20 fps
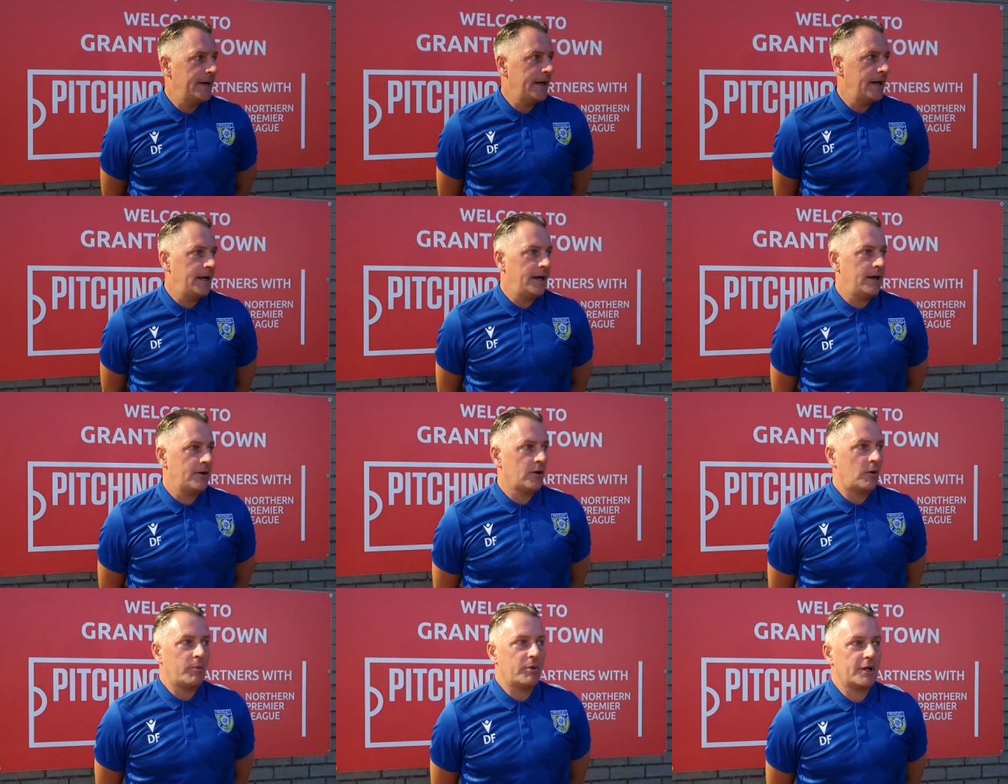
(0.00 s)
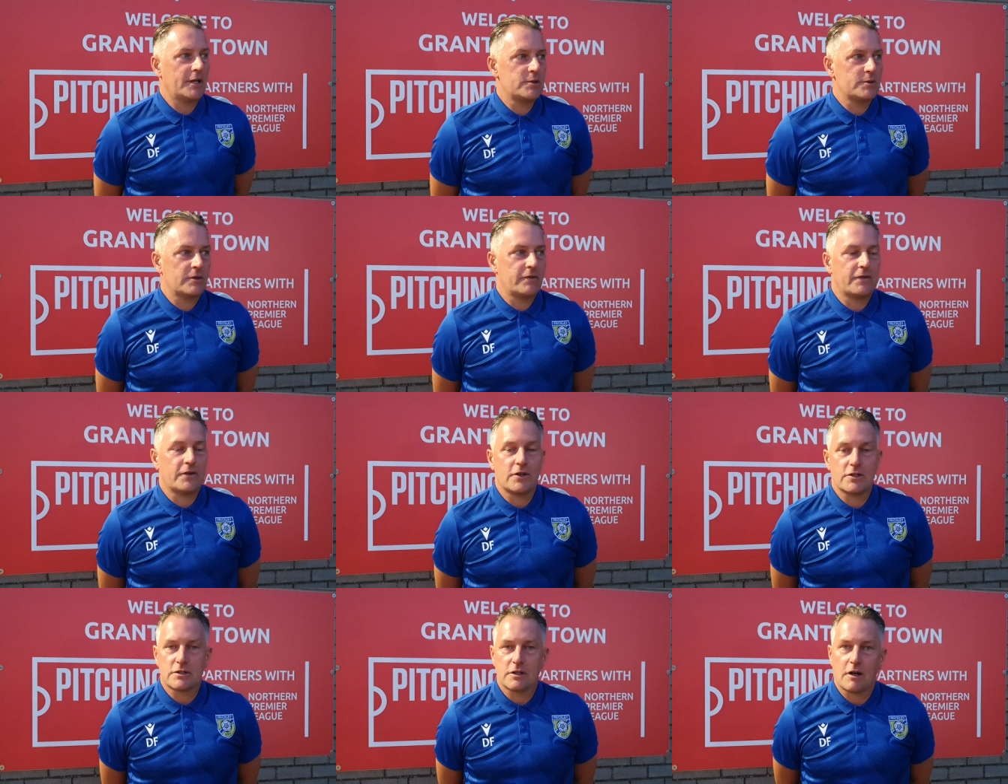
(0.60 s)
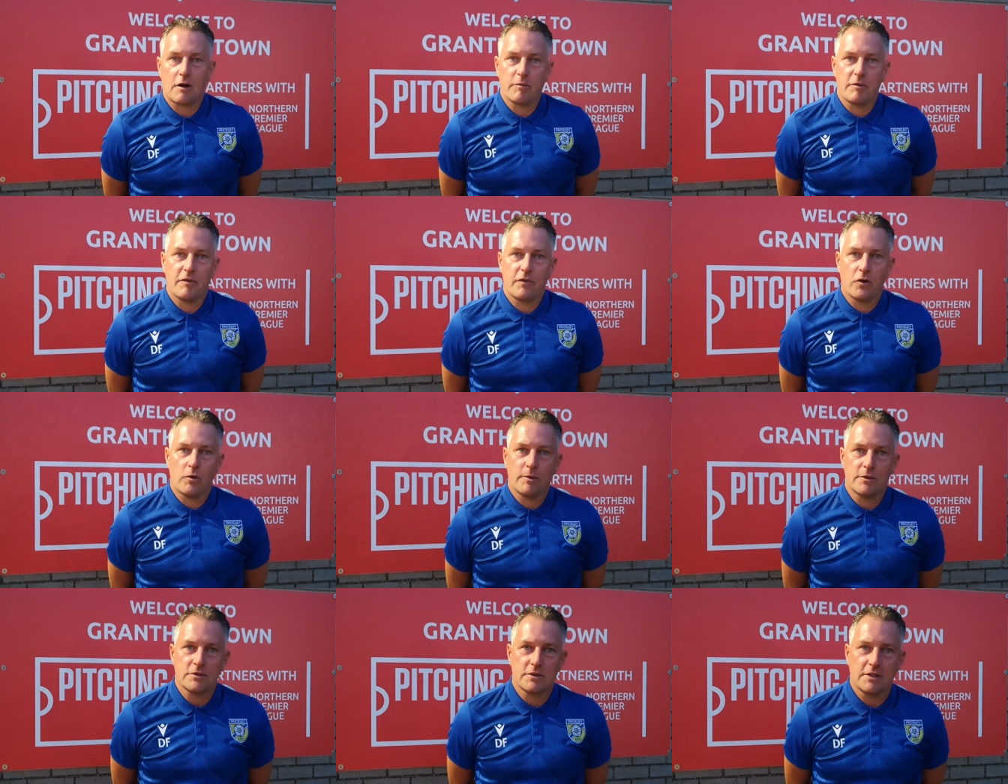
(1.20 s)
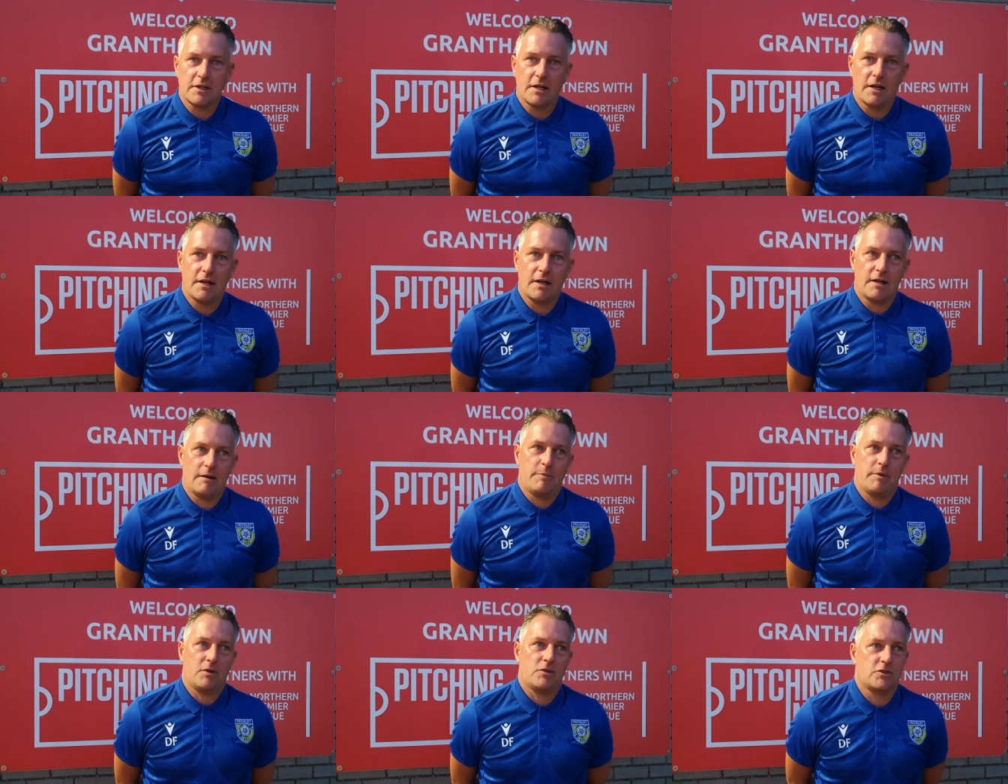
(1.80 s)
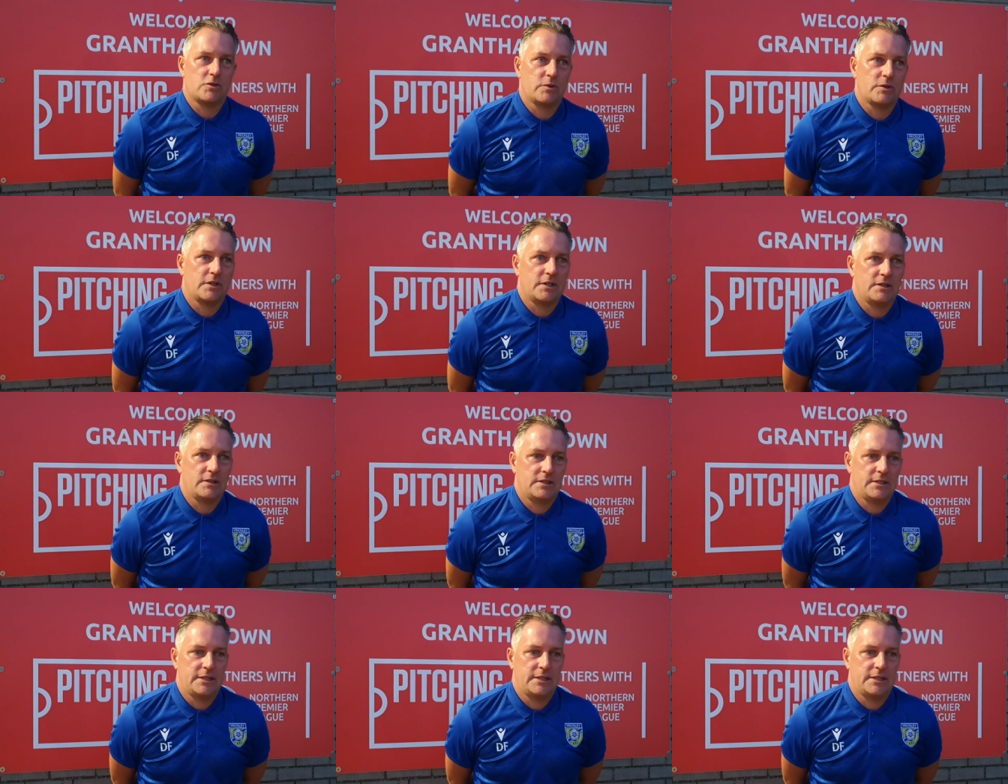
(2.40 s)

Uh, not pleased with the first half performance, uh, I'll be honest with you.